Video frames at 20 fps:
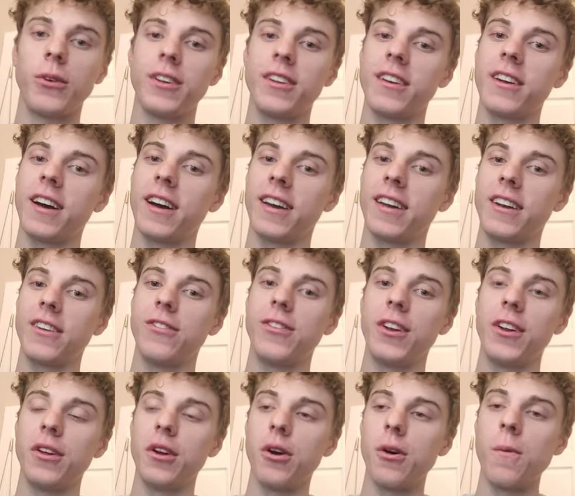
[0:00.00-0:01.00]
we did not get a
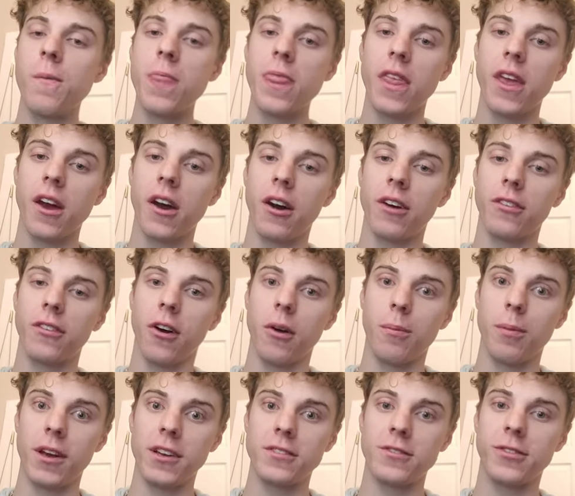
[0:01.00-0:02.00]
video of our
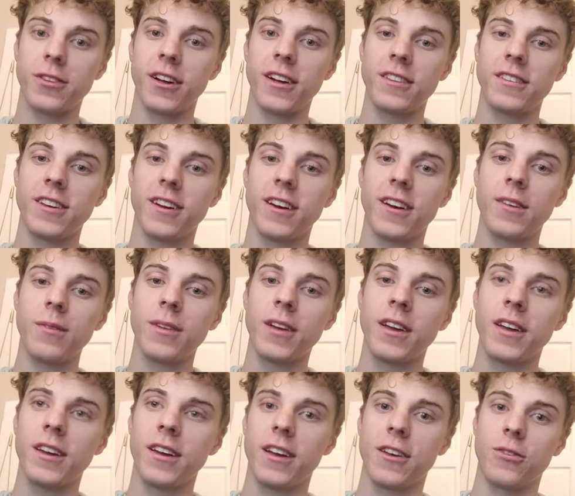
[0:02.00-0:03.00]
best flight time
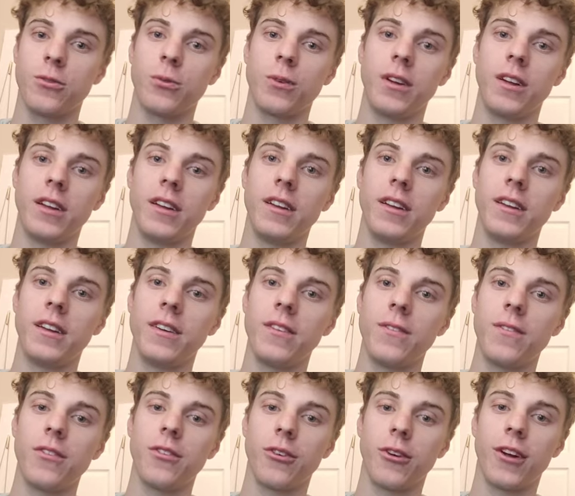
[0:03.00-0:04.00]
as we
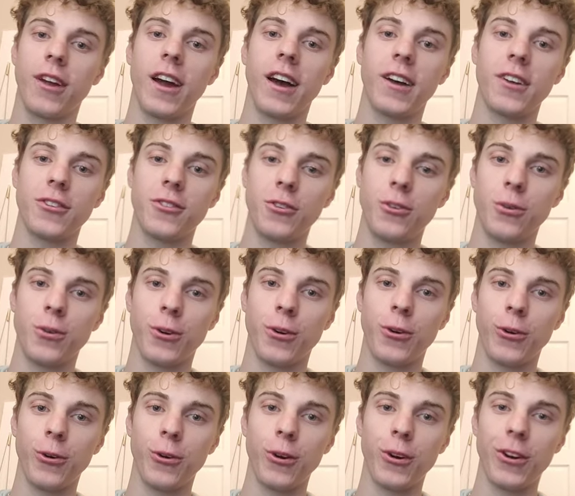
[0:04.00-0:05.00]
forgot to
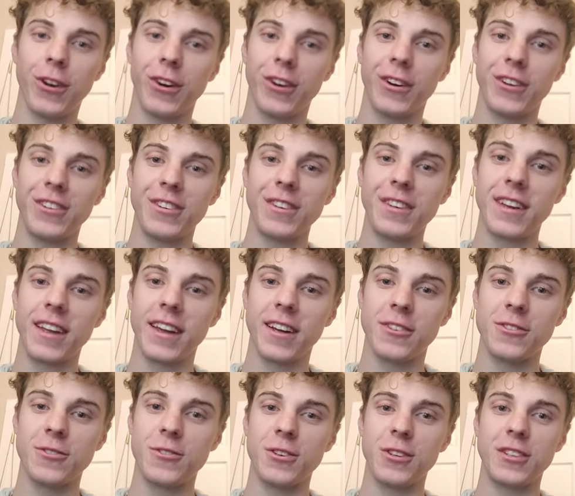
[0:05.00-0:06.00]
record our
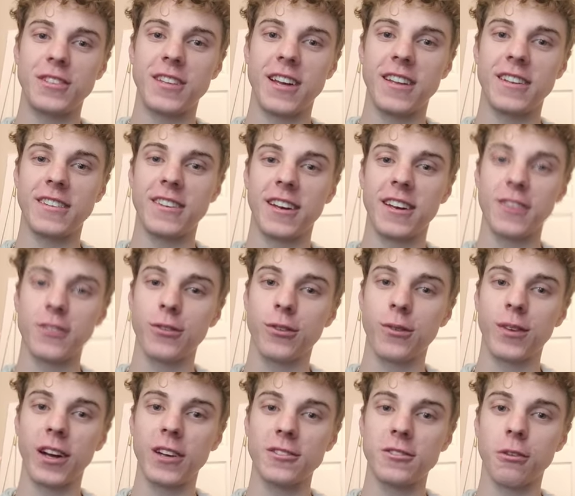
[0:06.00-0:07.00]
extra 10 tests for
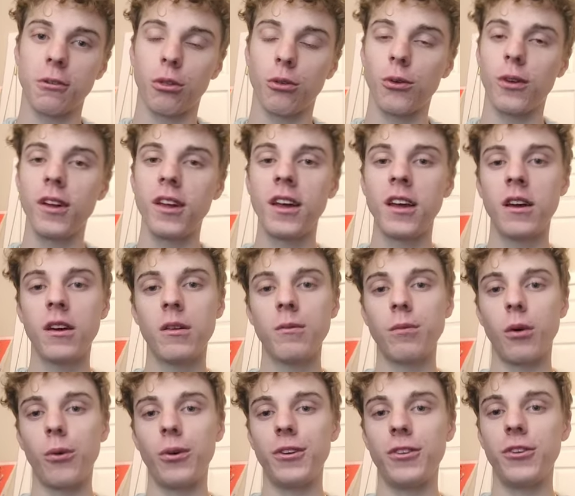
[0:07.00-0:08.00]
milestone 3,
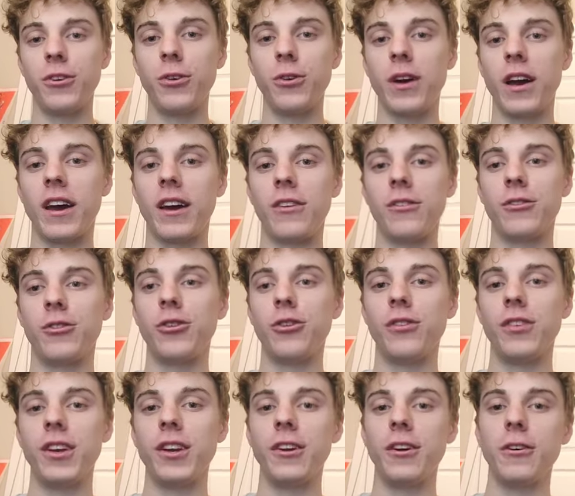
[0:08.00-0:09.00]
but we do have two
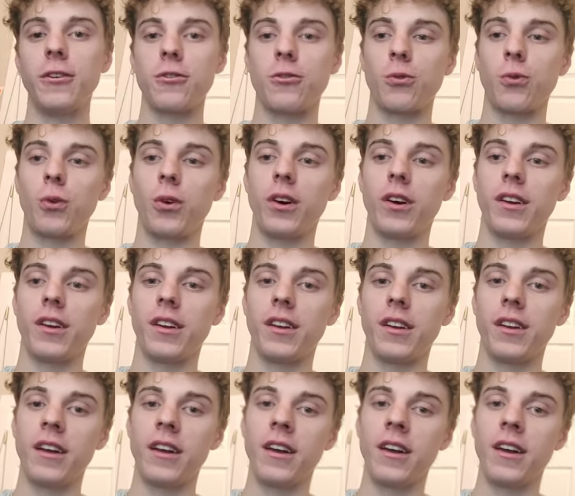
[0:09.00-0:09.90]
videos, one